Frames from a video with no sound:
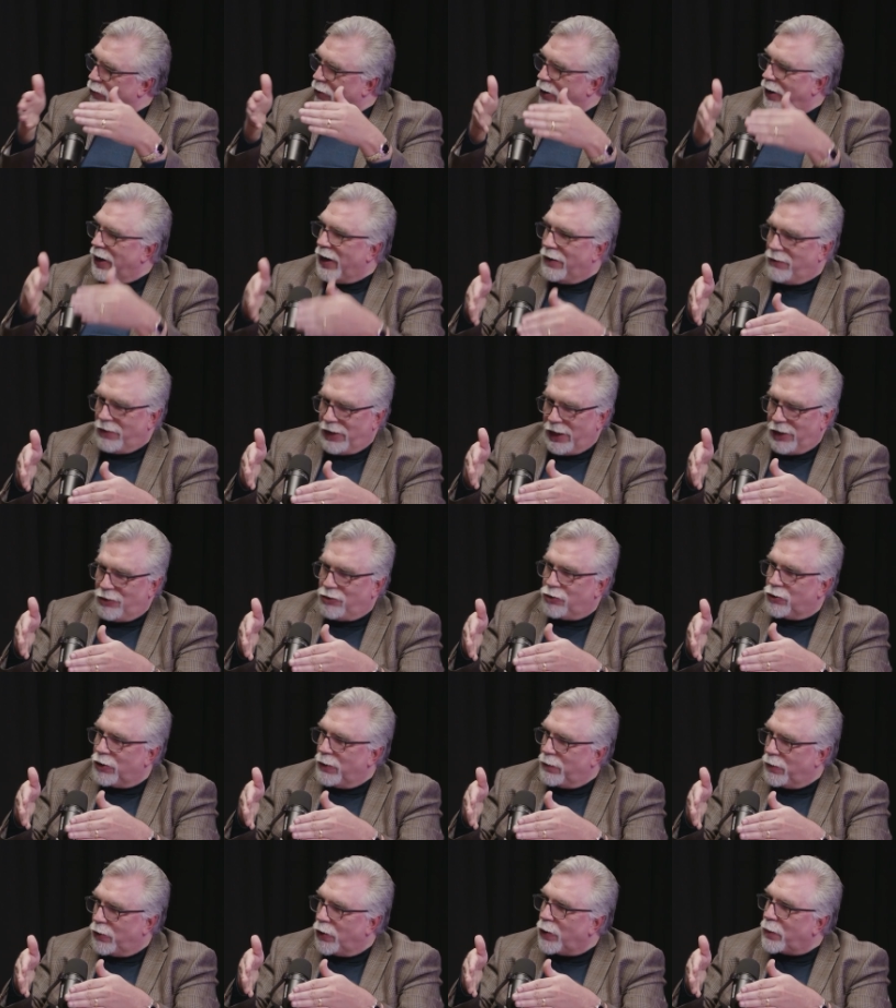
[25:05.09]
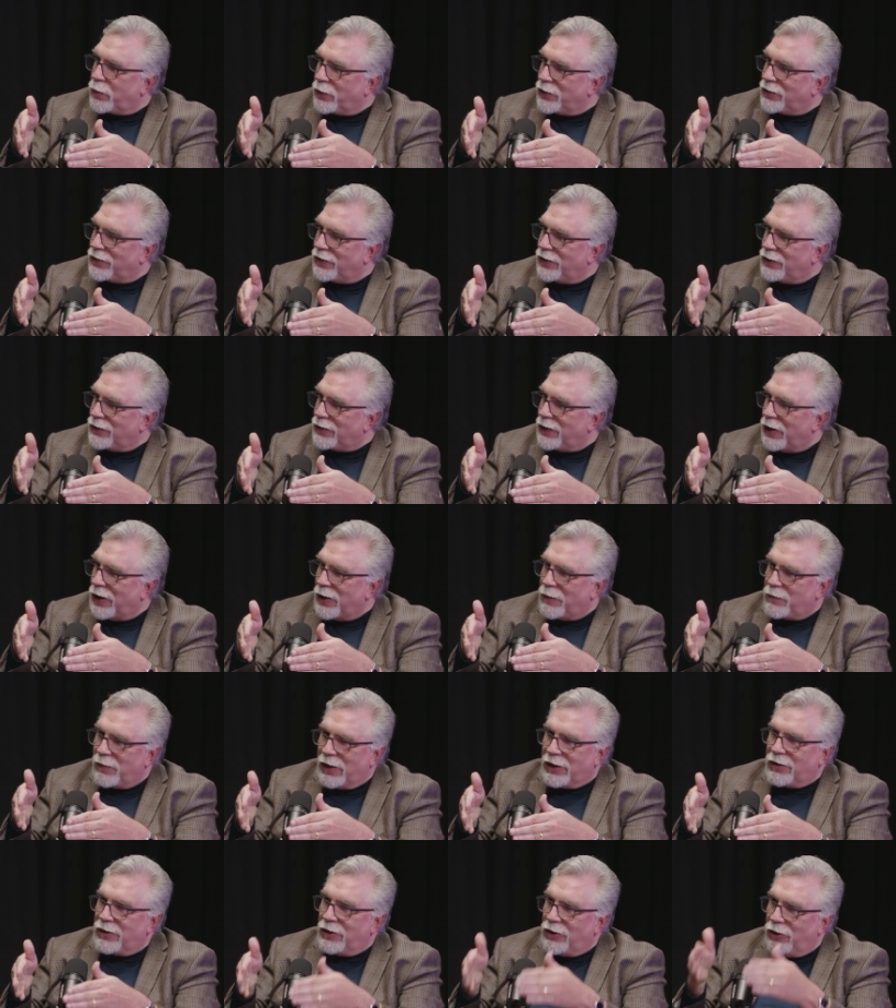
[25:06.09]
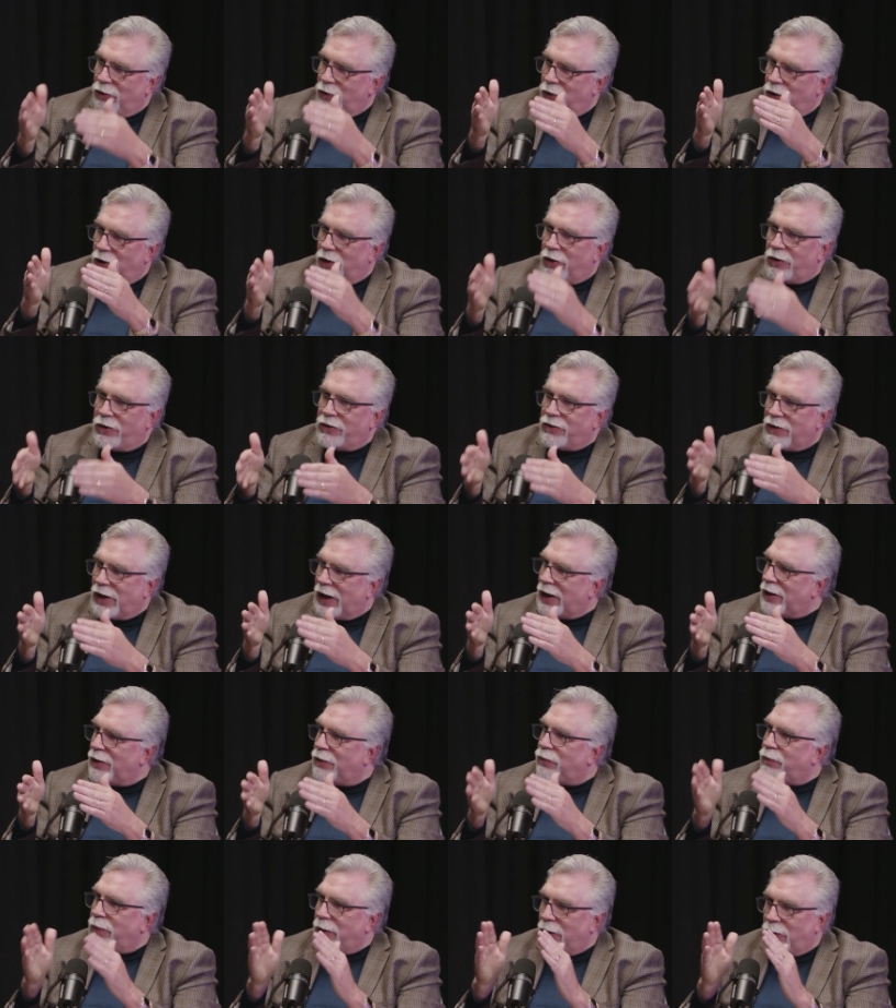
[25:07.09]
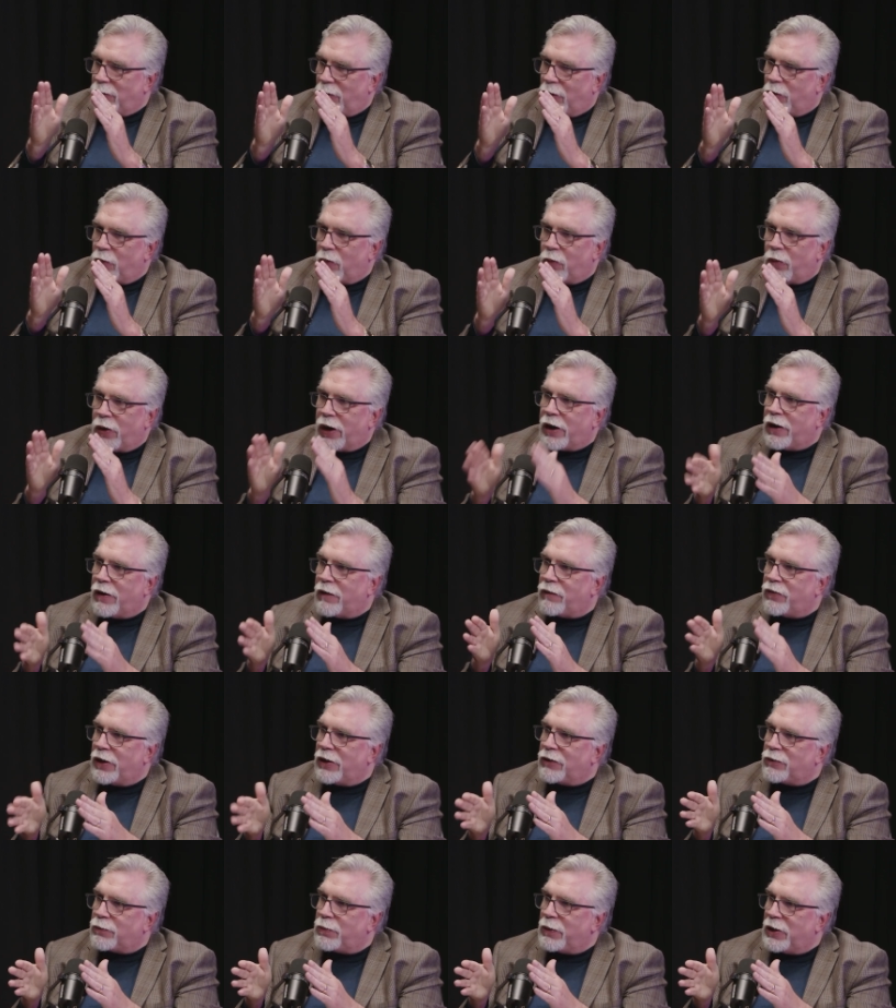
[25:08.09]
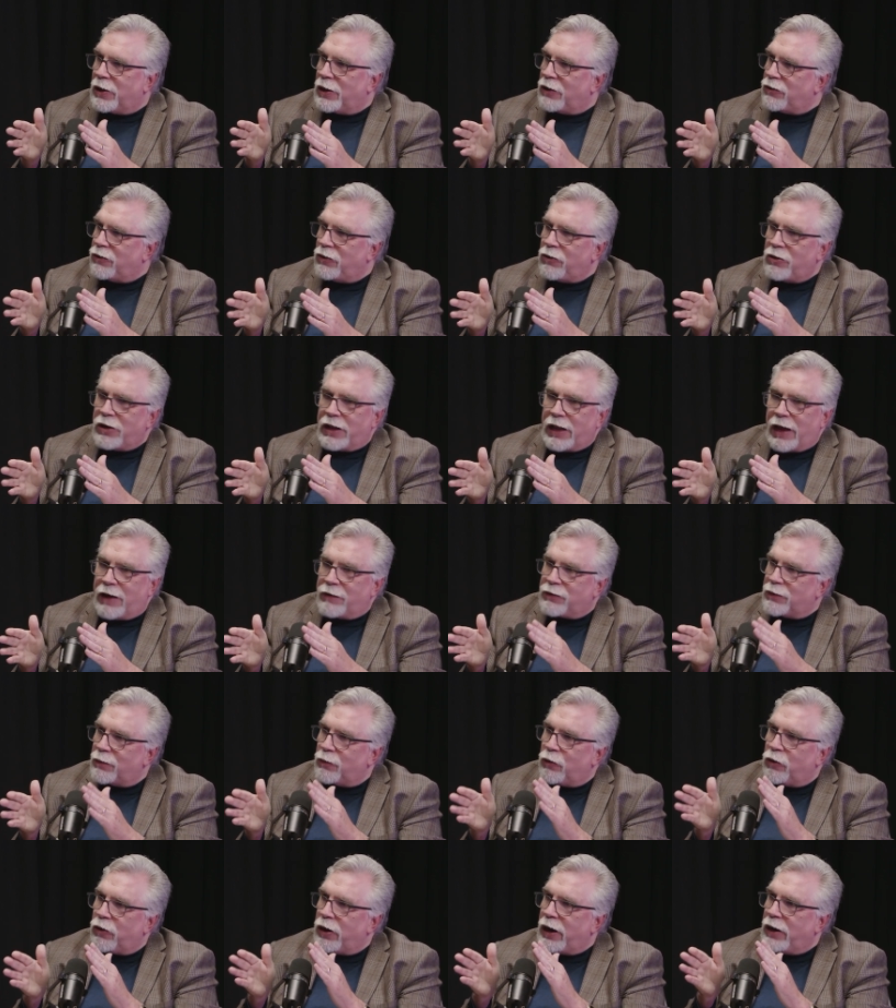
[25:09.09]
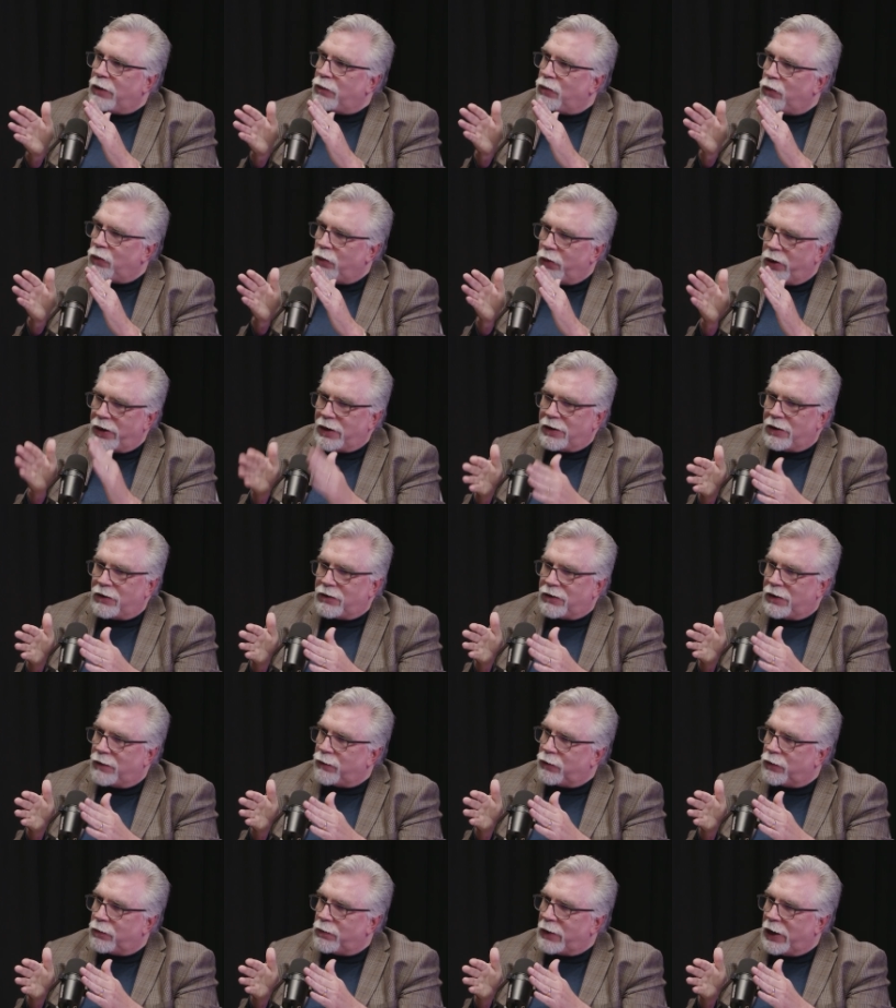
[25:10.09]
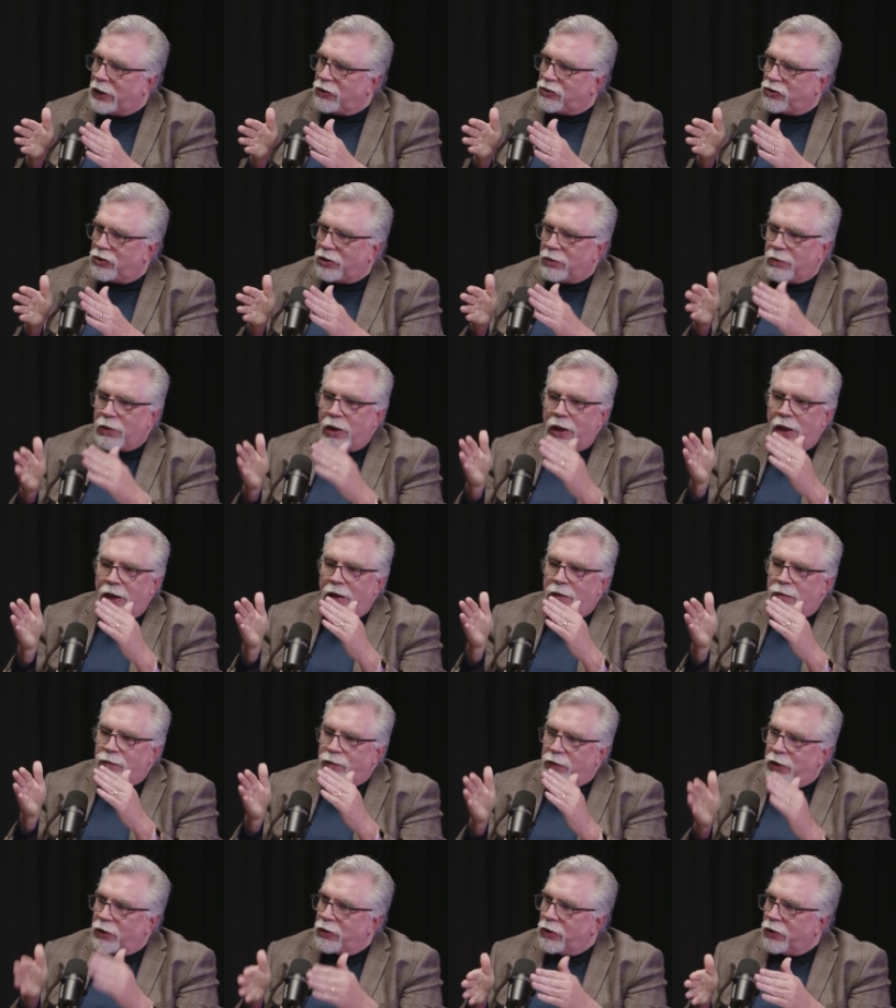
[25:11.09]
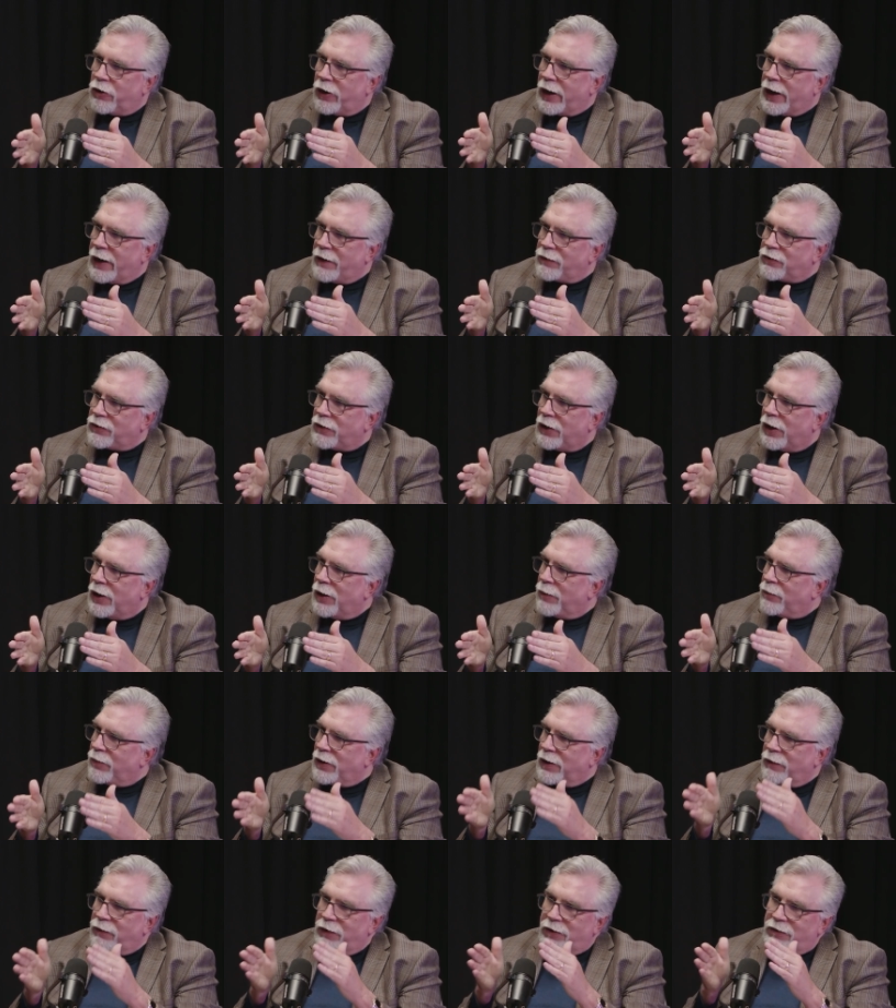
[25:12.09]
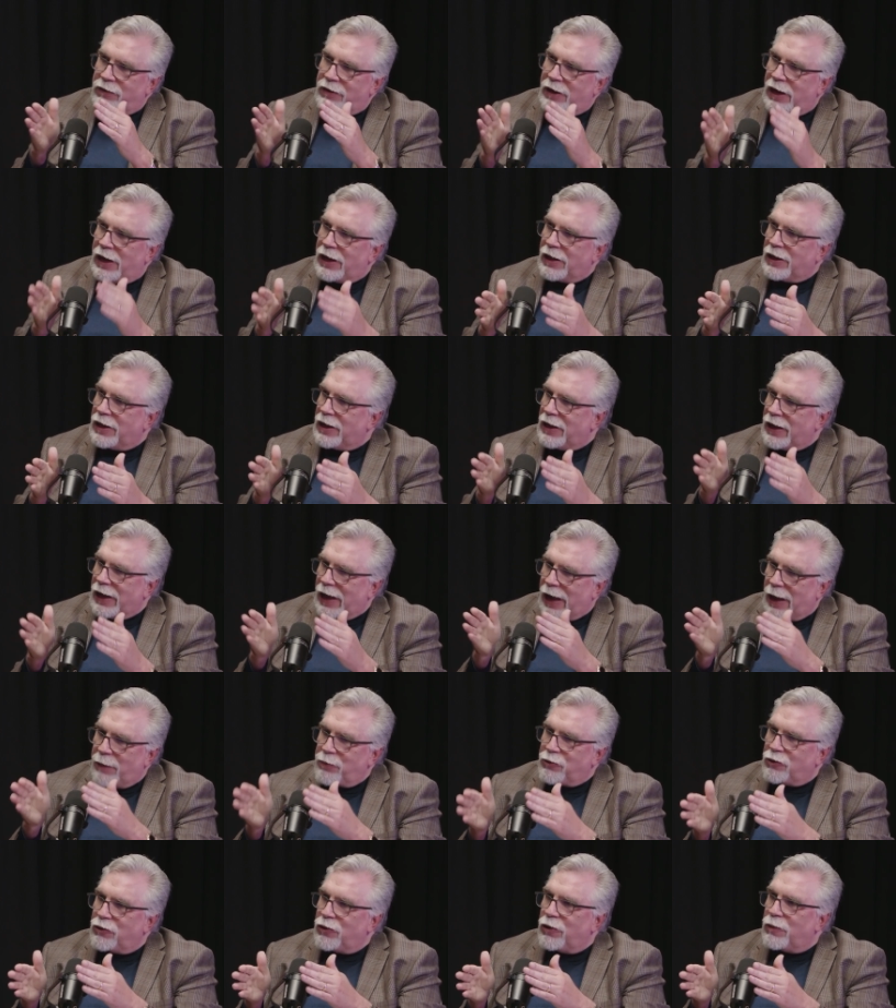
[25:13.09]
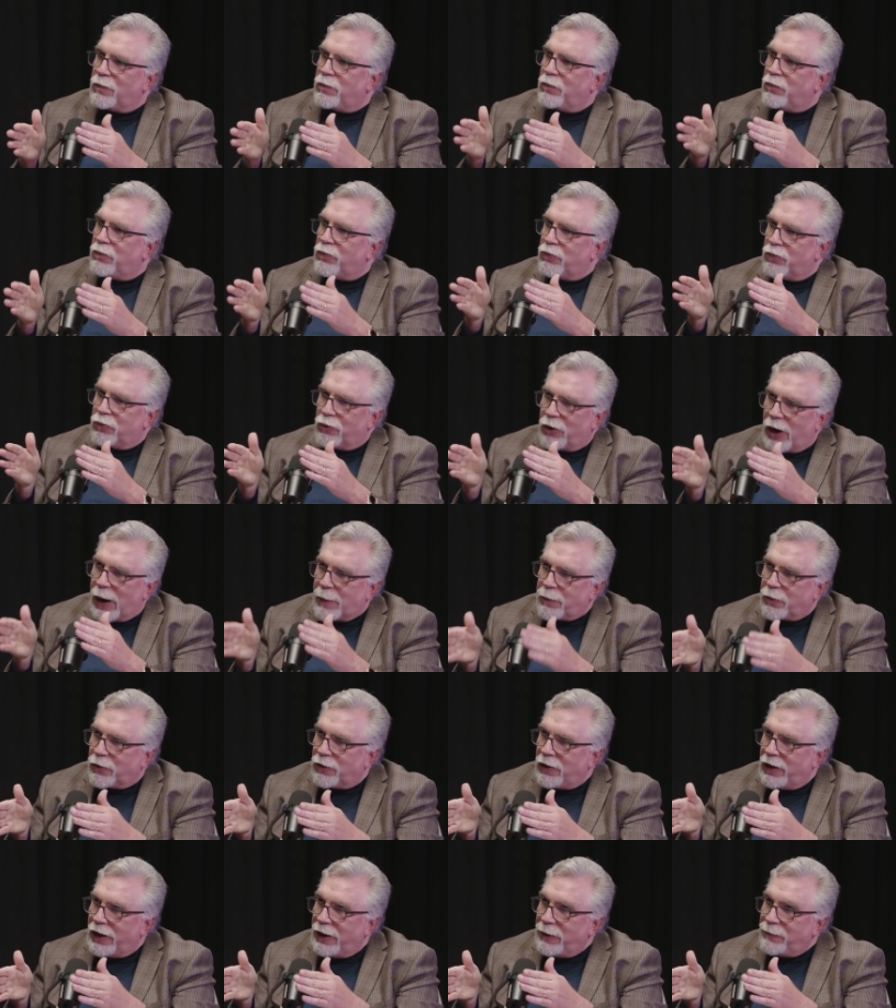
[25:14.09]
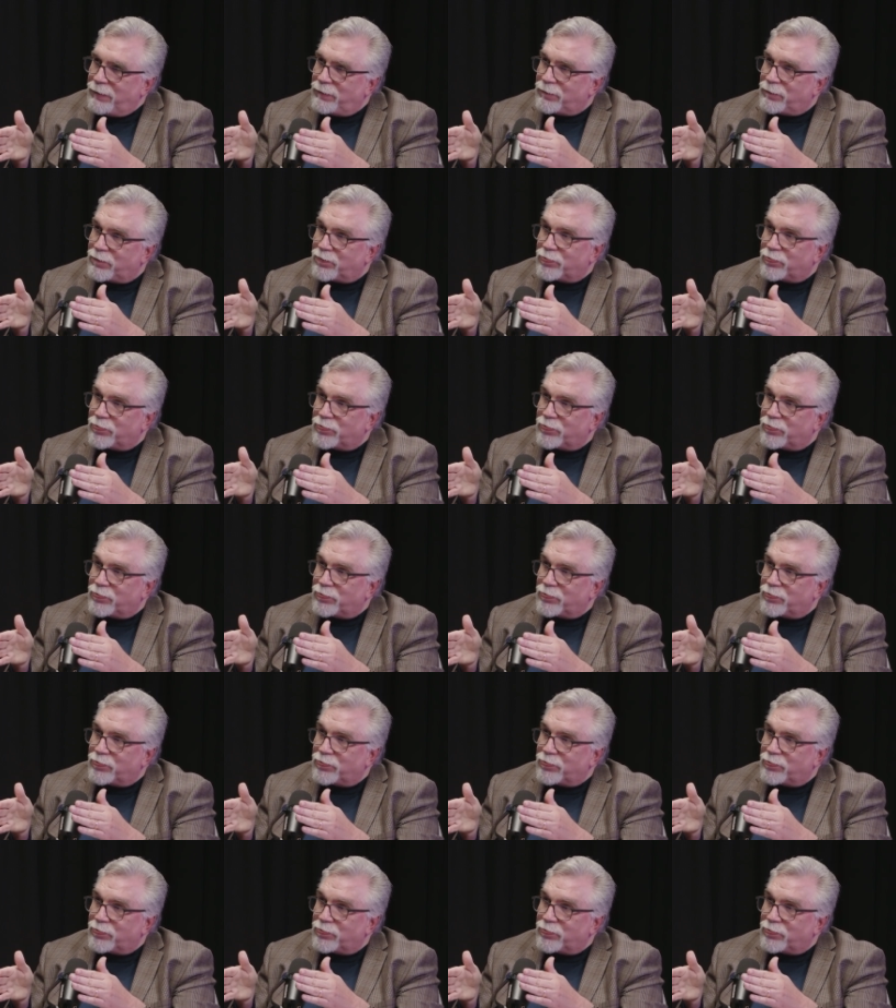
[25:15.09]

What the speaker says: evidentiary purposes, but you always got to be aware of this, because you could have some great witness information, photographs, but if it's not captured properly,